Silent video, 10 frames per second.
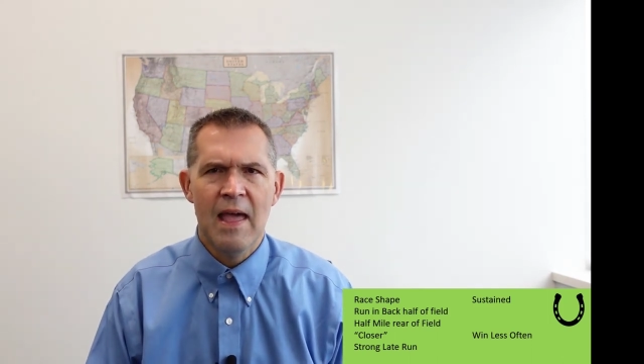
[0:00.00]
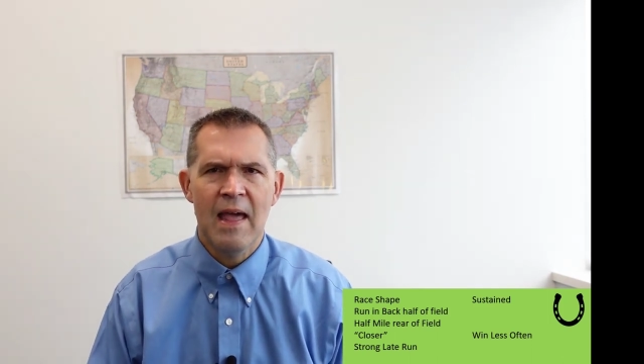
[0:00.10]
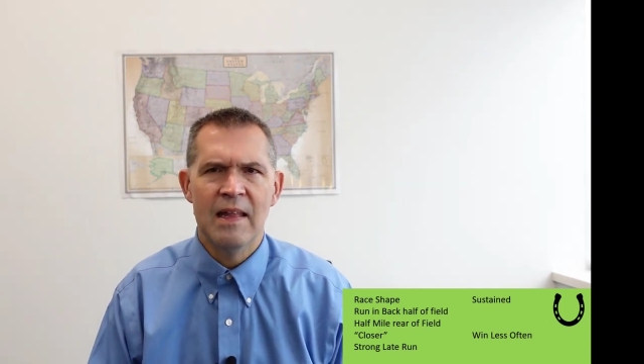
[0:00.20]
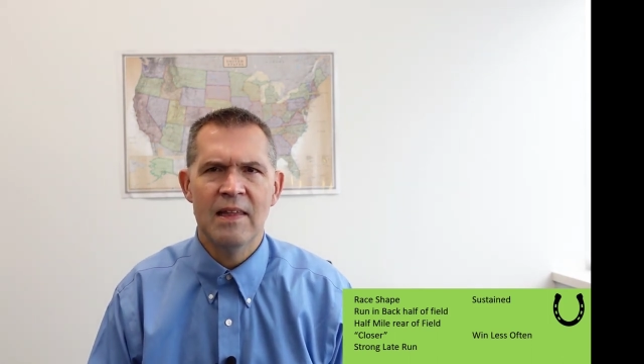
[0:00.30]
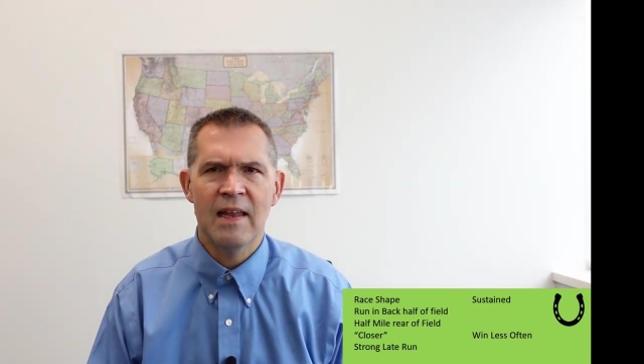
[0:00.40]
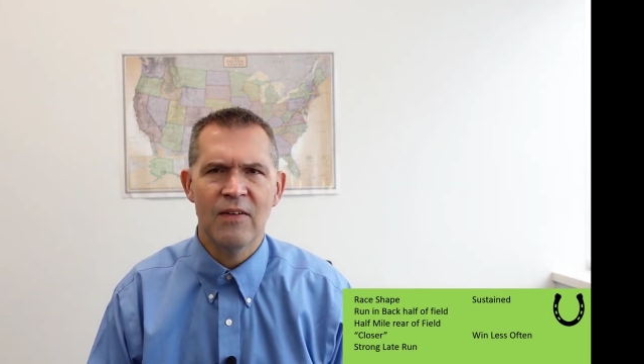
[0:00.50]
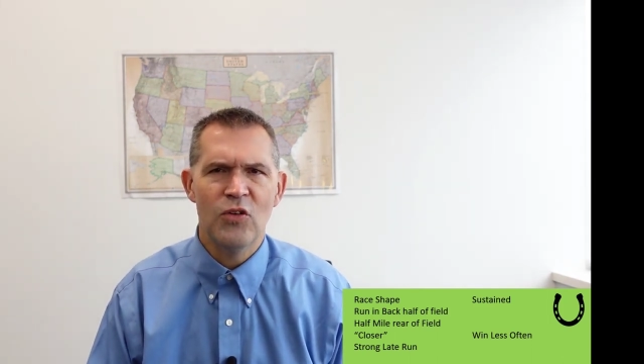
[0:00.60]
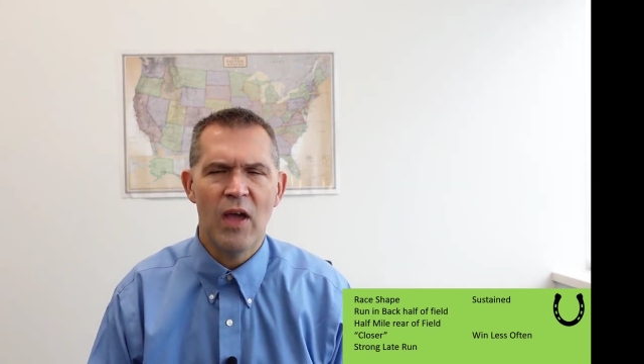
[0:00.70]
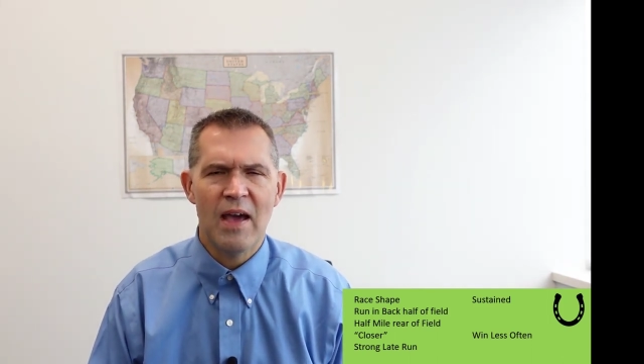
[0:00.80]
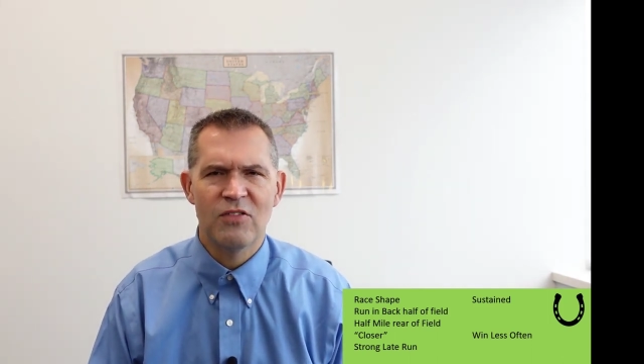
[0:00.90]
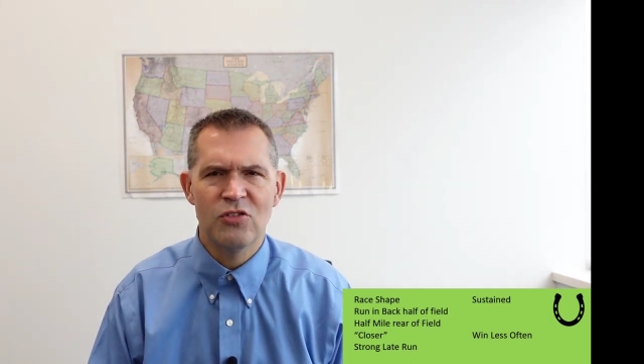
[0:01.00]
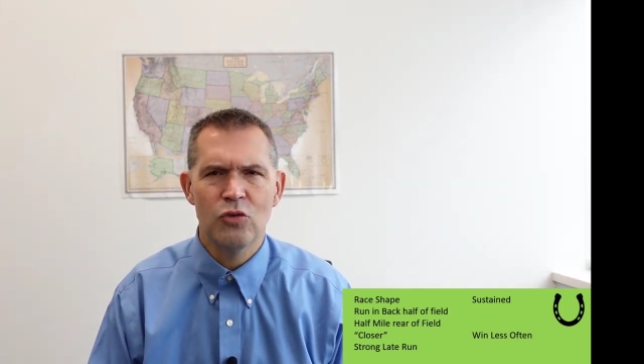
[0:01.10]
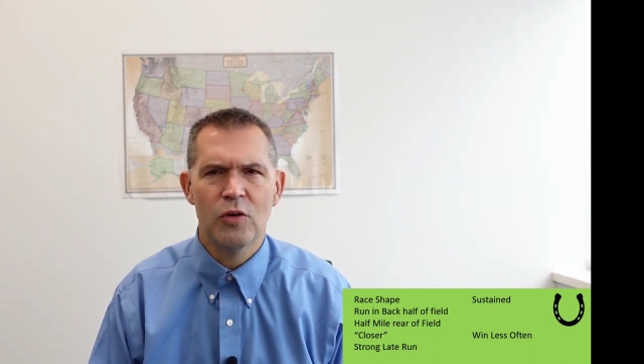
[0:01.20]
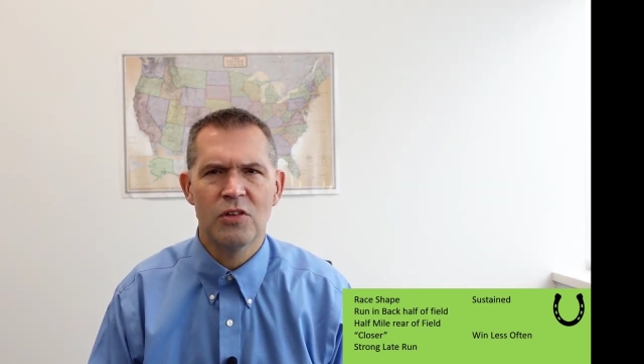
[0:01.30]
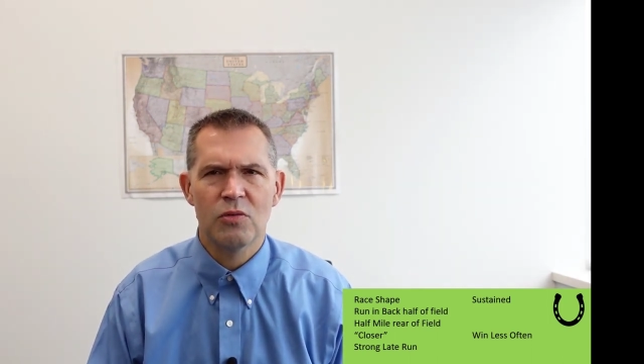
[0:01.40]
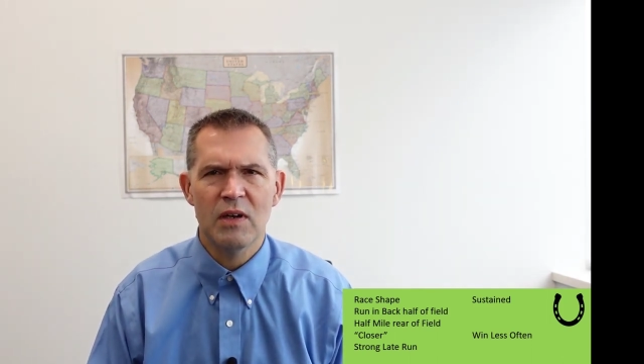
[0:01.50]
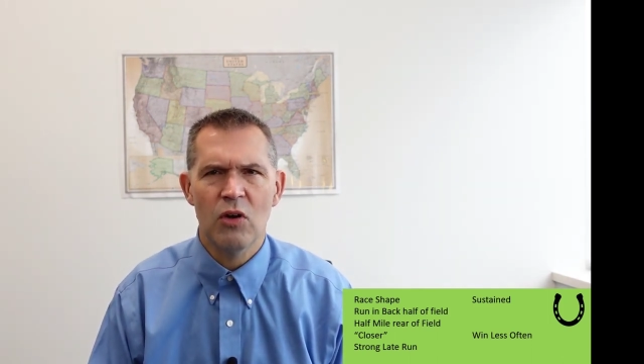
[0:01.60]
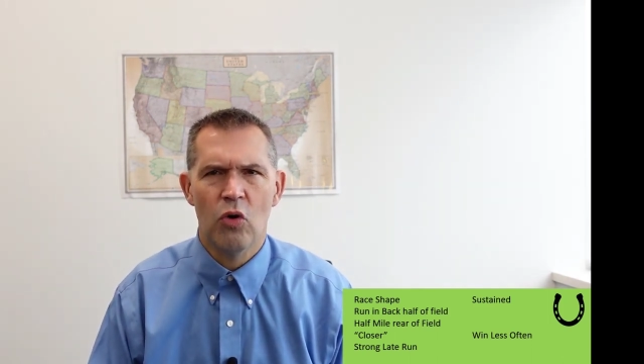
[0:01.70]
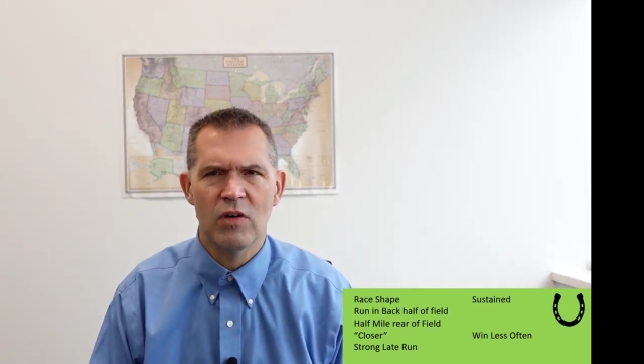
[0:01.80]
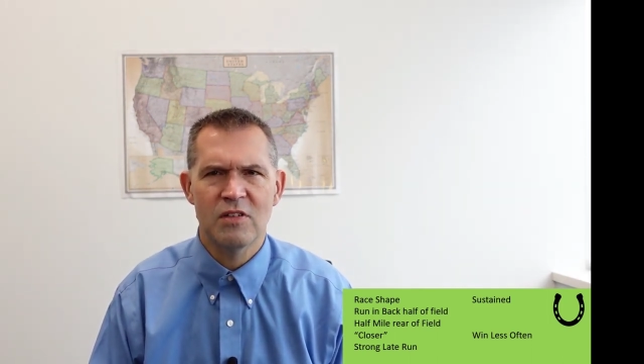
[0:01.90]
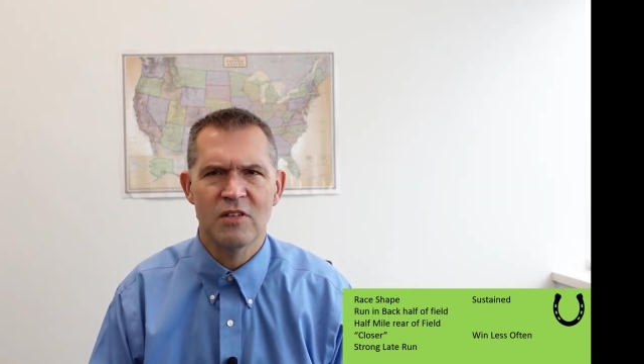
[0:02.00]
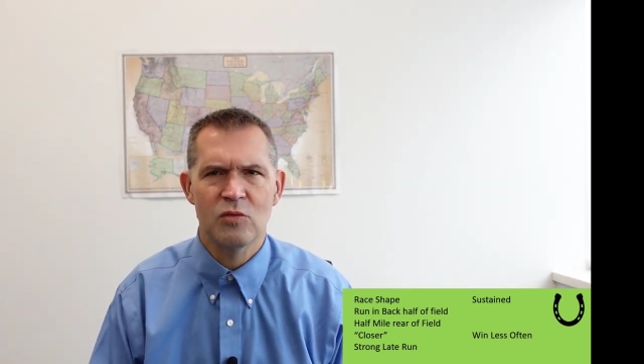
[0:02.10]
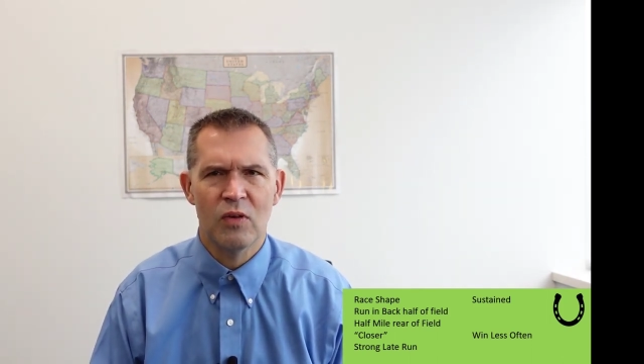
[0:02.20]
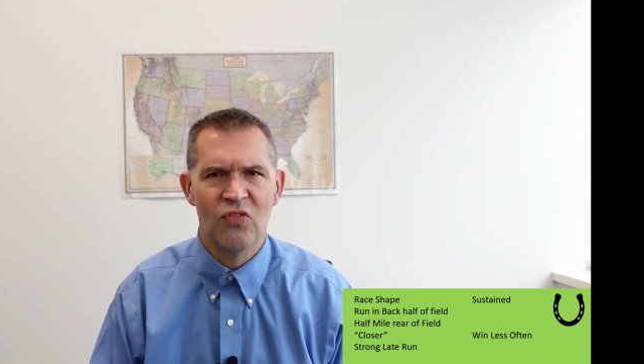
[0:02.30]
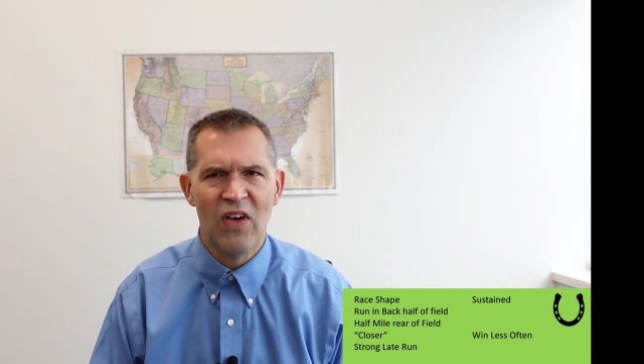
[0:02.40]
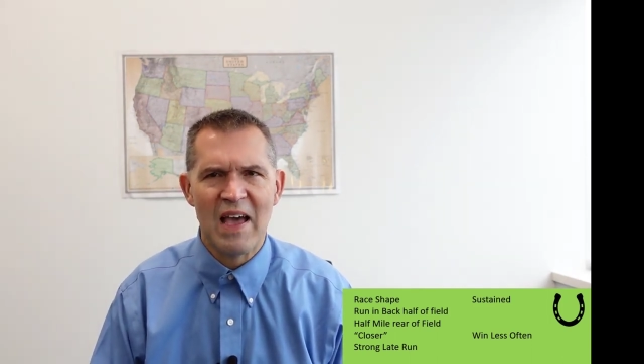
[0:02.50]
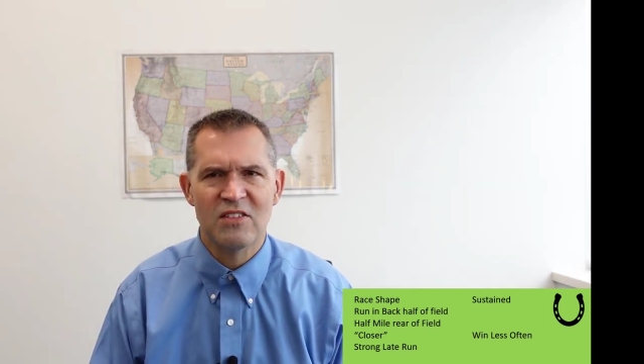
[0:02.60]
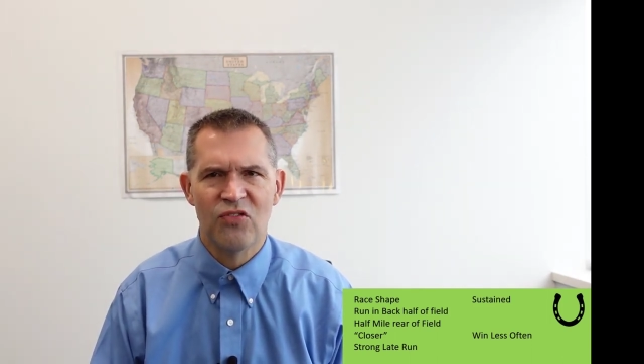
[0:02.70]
And then if you have 2 or 3 horses with fast